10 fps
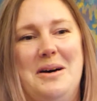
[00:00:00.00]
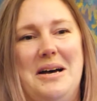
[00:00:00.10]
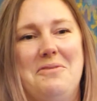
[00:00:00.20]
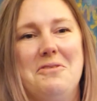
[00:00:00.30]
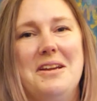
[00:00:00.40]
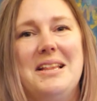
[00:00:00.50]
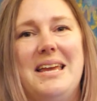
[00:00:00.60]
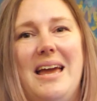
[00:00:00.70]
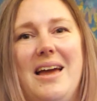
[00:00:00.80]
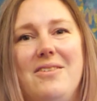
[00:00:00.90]

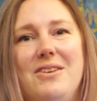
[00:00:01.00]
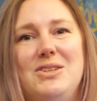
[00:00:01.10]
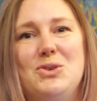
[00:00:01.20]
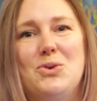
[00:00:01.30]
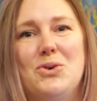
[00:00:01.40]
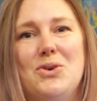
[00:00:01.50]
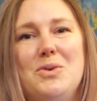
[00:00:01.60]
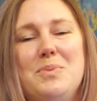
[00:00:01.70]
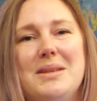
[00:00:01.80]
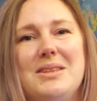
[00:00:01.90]
really heavy
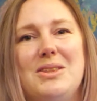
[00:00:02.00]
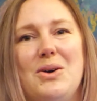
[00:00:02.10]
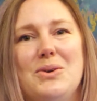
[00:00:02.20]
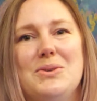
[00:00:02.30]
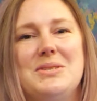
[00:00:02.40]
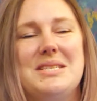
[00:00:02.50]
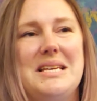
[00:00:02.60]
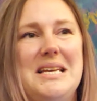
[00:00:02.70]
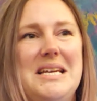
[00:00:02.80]
door with those